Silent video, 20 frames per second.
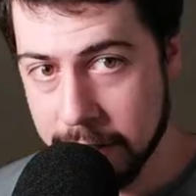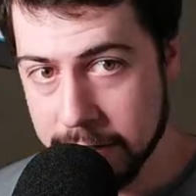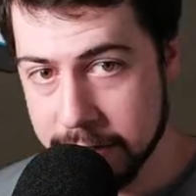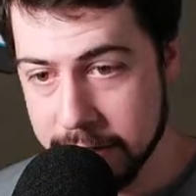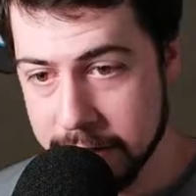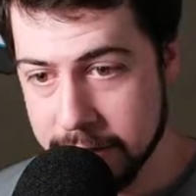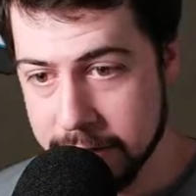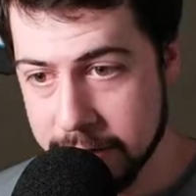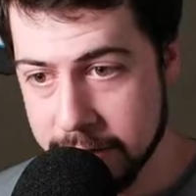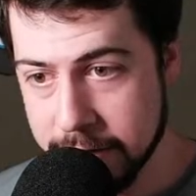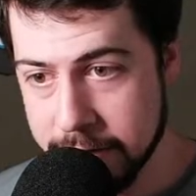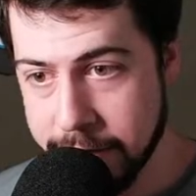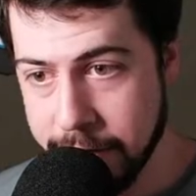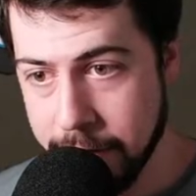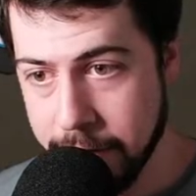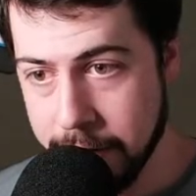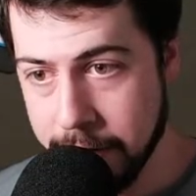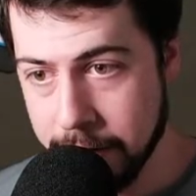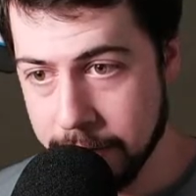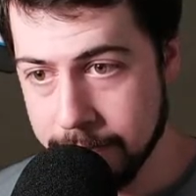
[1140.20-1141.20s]
Grixis is
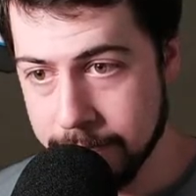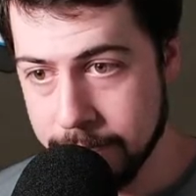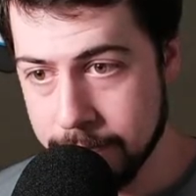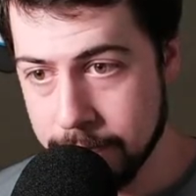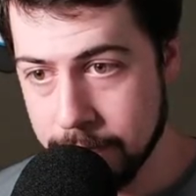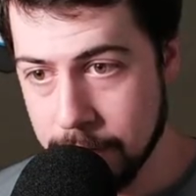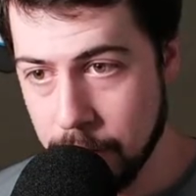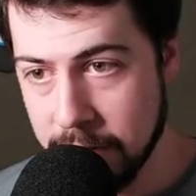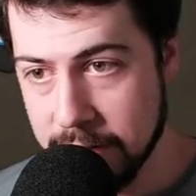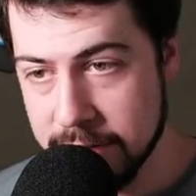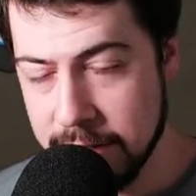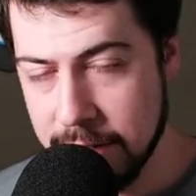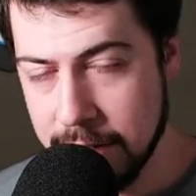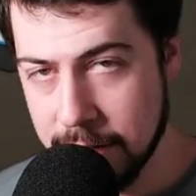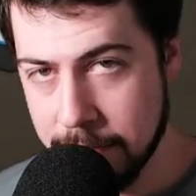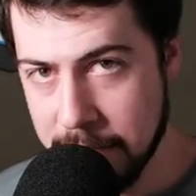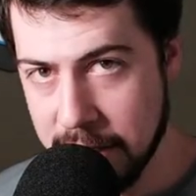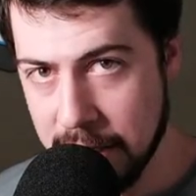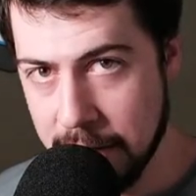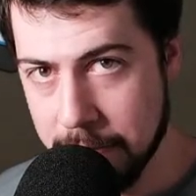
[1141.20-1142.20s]
doing, we see
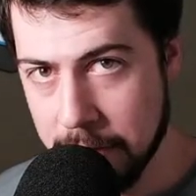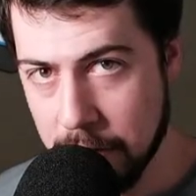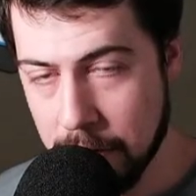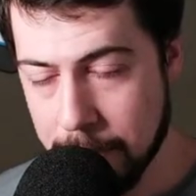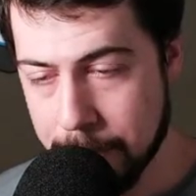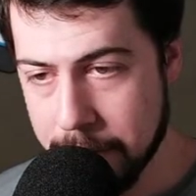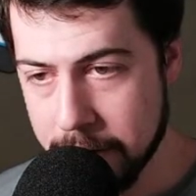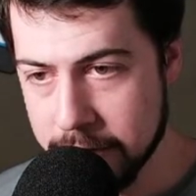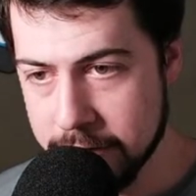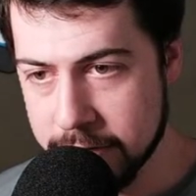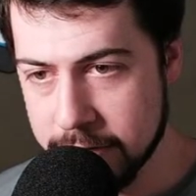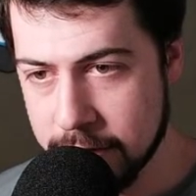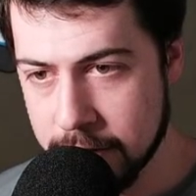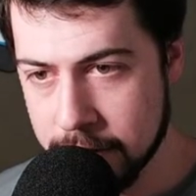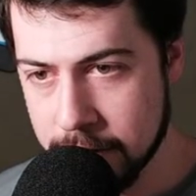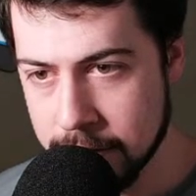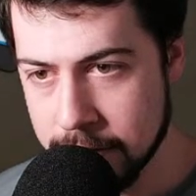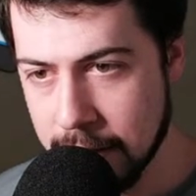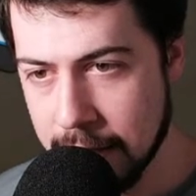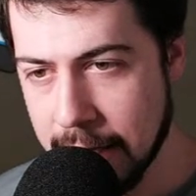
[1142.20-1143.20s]
the Magma Opus.
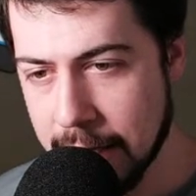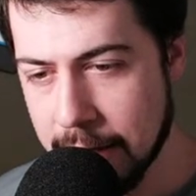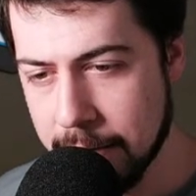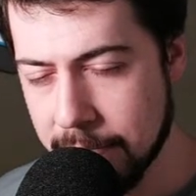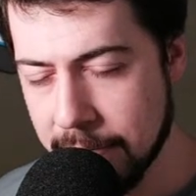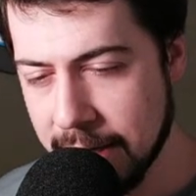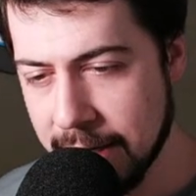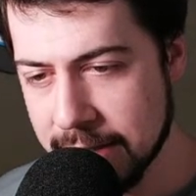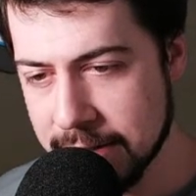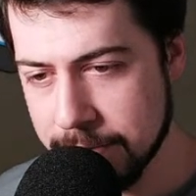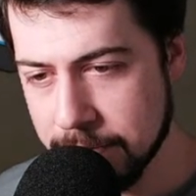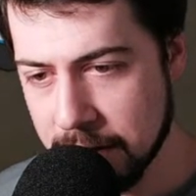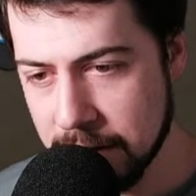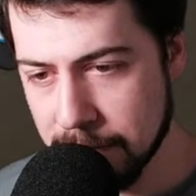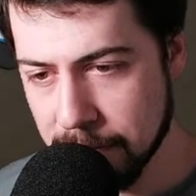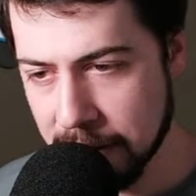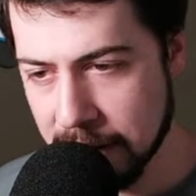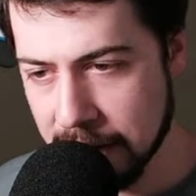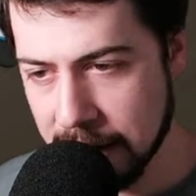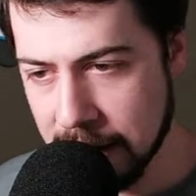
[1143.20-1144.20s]
So that makes me
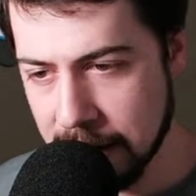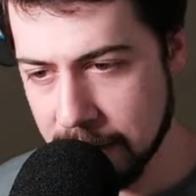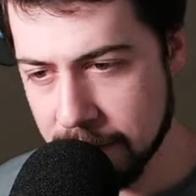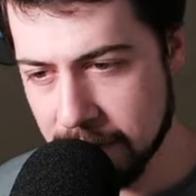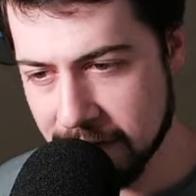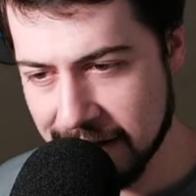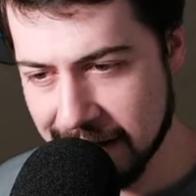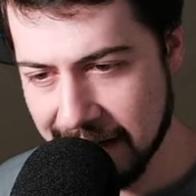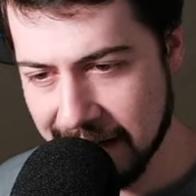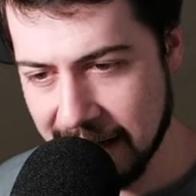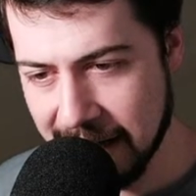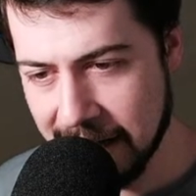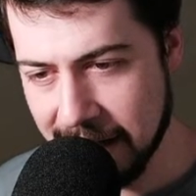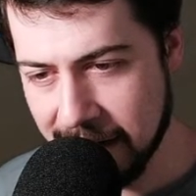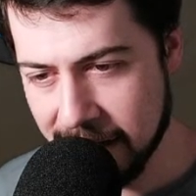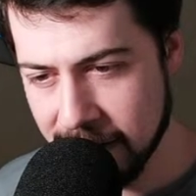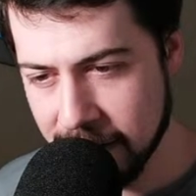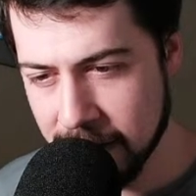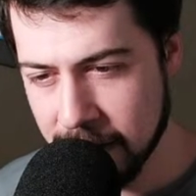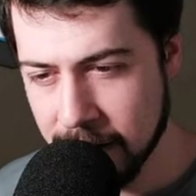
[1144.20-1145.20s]
believe
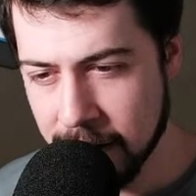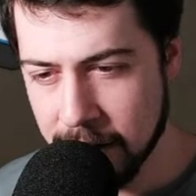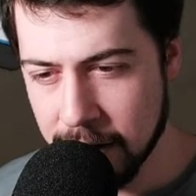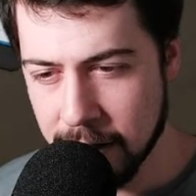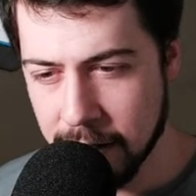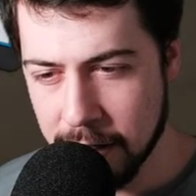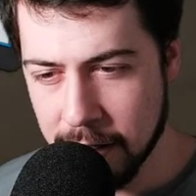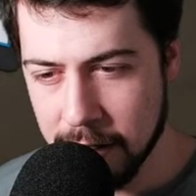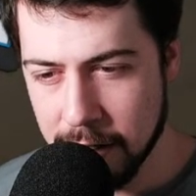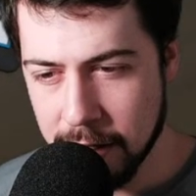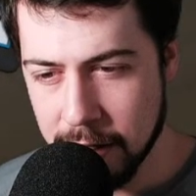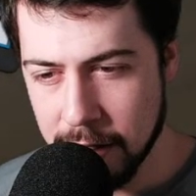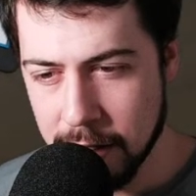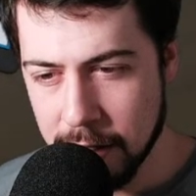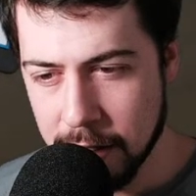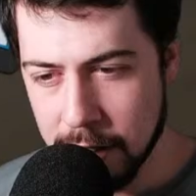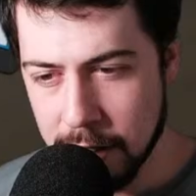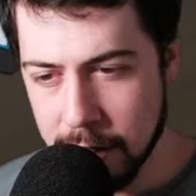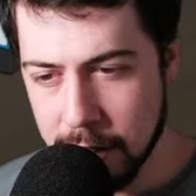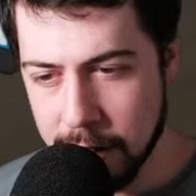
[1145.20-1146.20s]
they
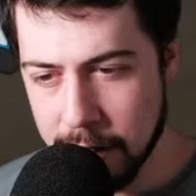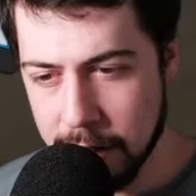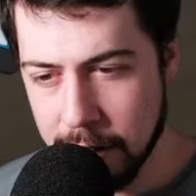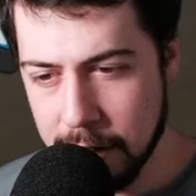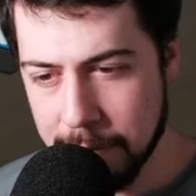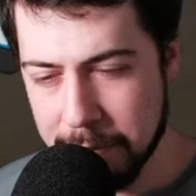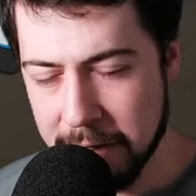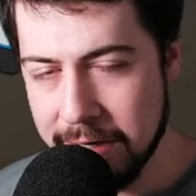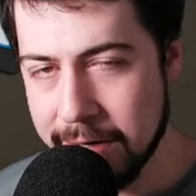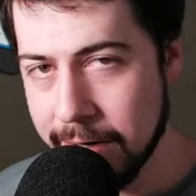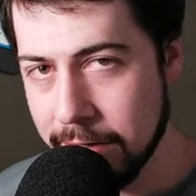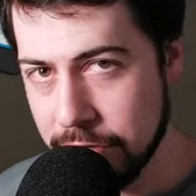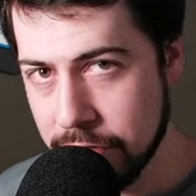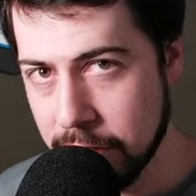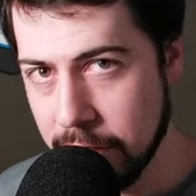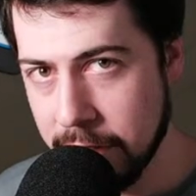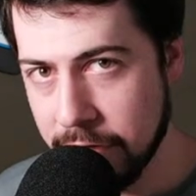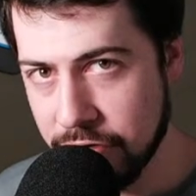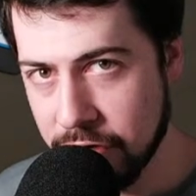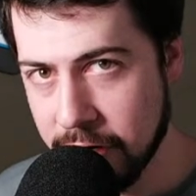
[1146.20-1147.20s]
are going to
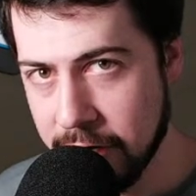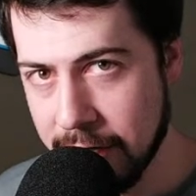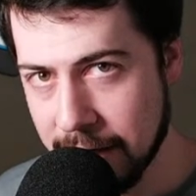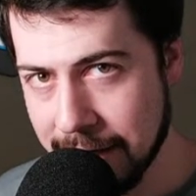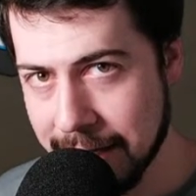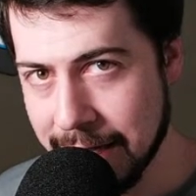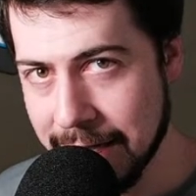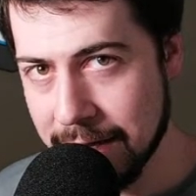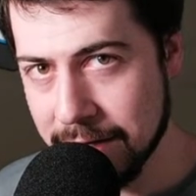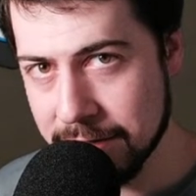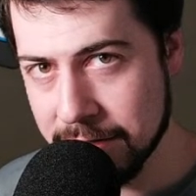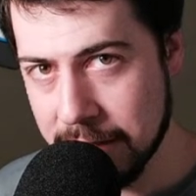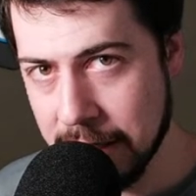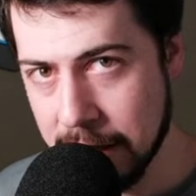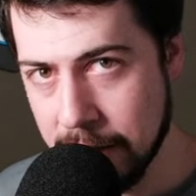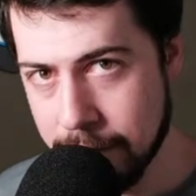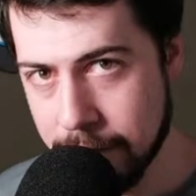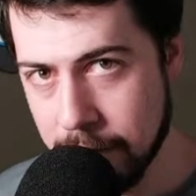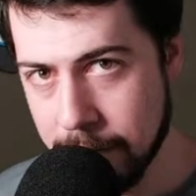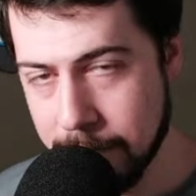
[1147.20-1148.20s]
potentially try and cast
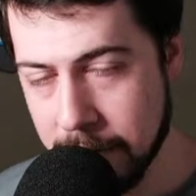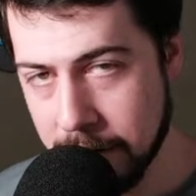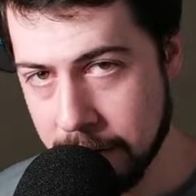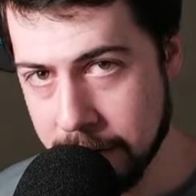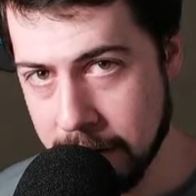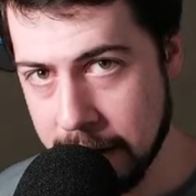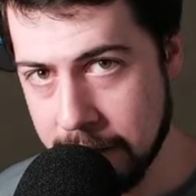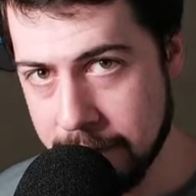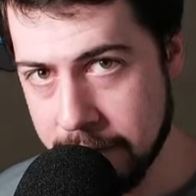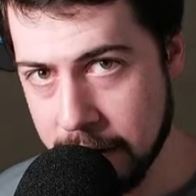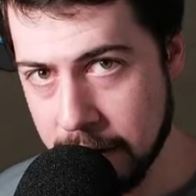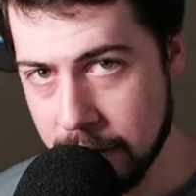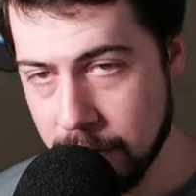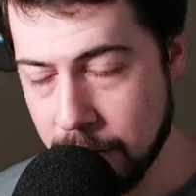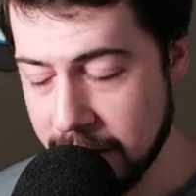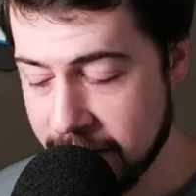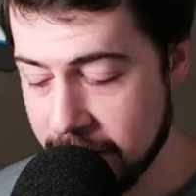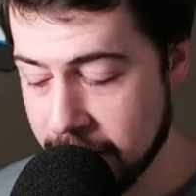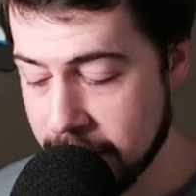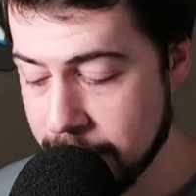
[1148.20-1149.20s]
that from the graveyard
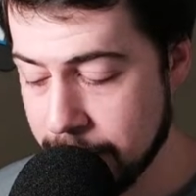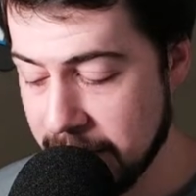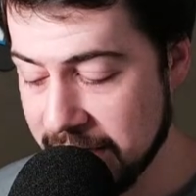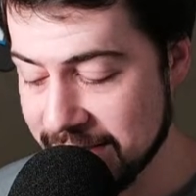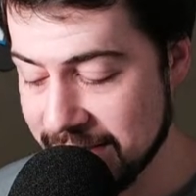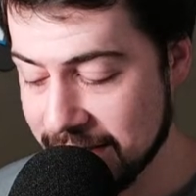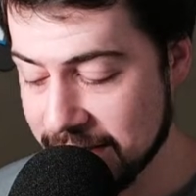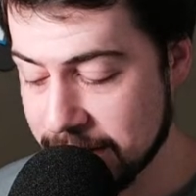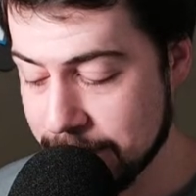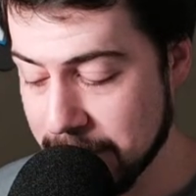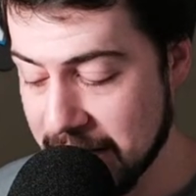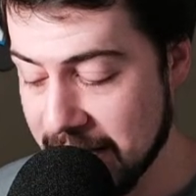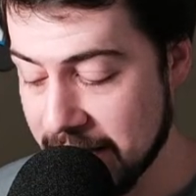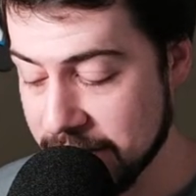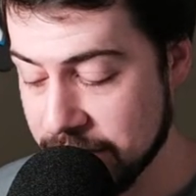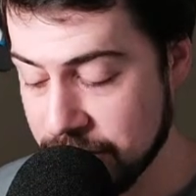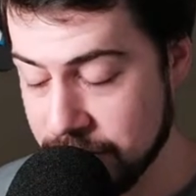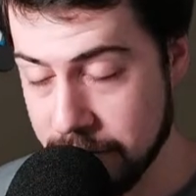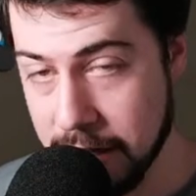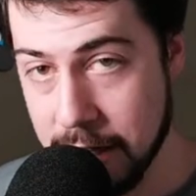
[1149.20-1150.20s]
with Mizzix's
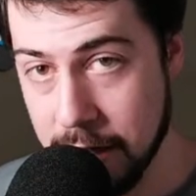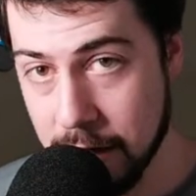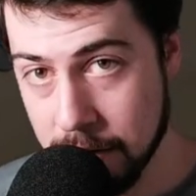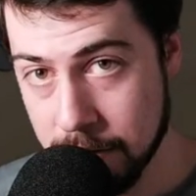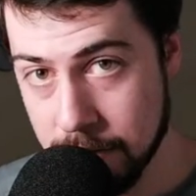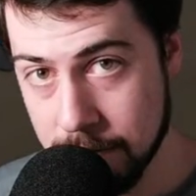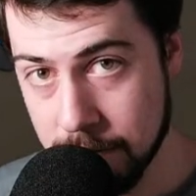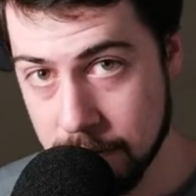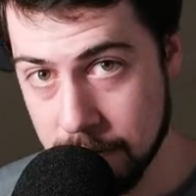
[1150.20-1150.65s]
Mastery.